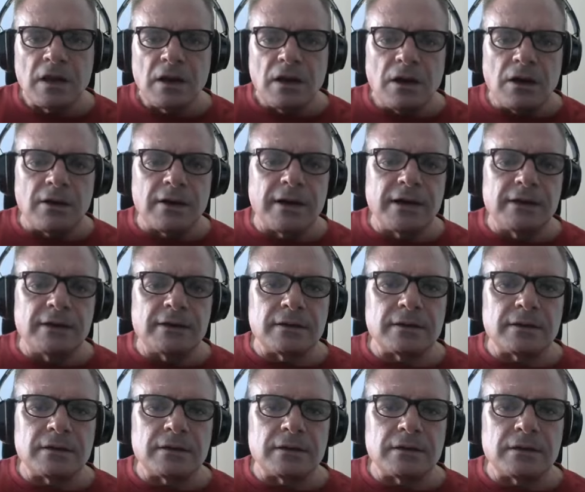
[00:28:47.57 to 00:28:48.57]
All right,
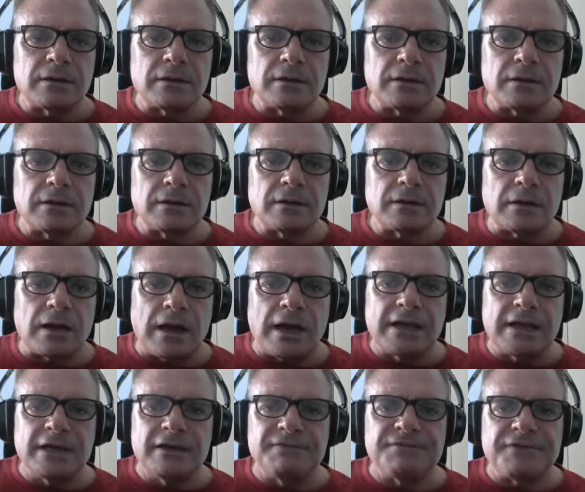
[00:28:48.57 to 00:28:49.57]
I
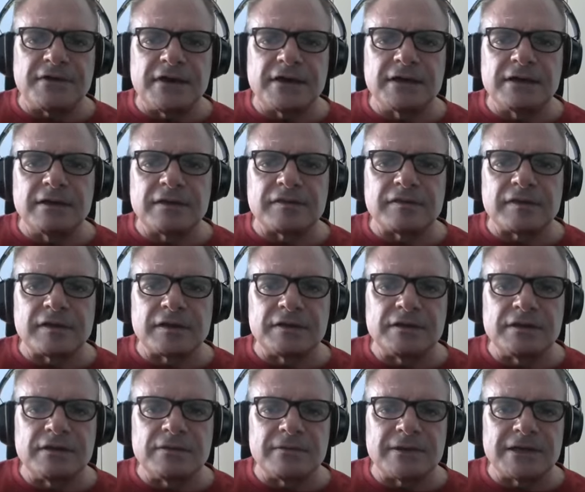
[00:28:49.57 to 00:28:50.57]
didn't find anything in
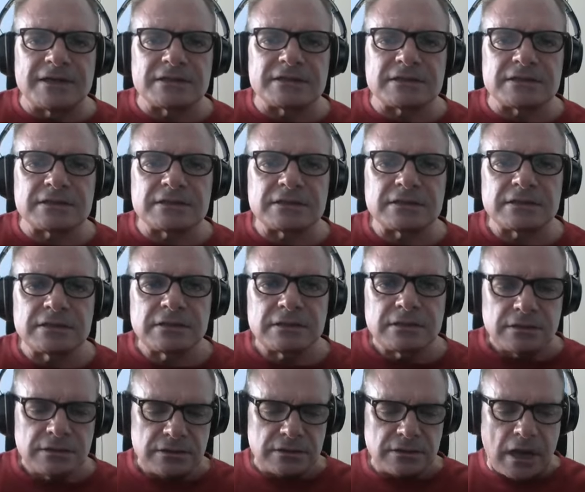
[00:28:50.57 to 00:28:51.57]
the U.S.
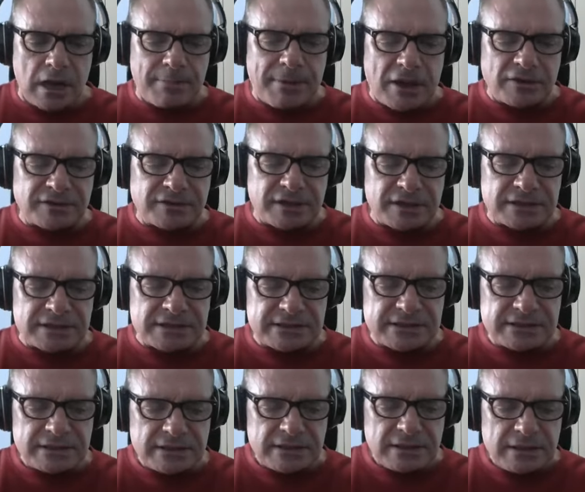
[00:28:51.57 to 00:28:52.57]
about this.
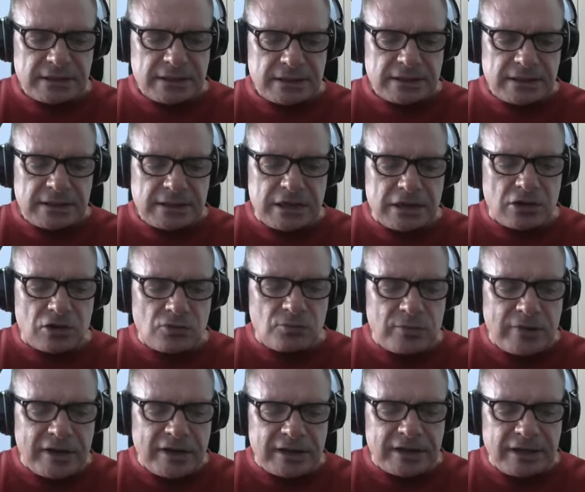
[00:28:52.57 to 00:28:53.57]
How
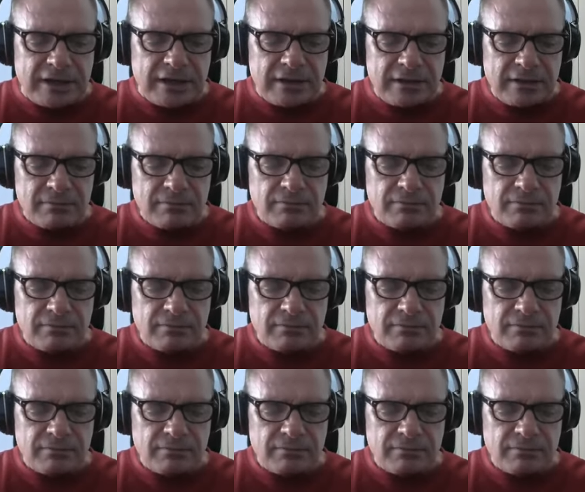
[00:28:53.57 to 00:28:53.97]
many?